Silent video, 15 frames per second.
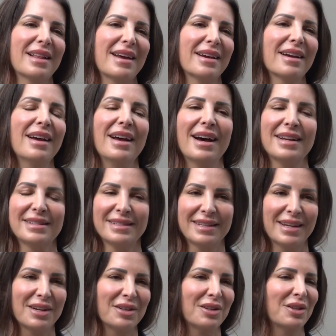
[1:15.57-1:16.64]
like a
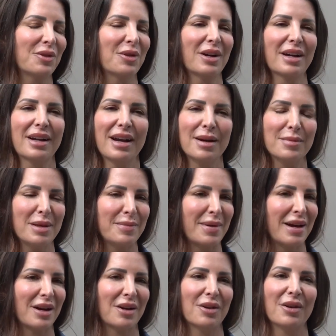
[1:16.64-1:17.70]
Skittle or a gummy
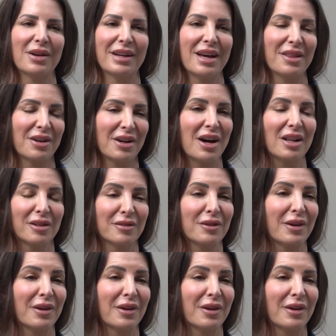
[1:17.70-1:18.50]
bear or another colorful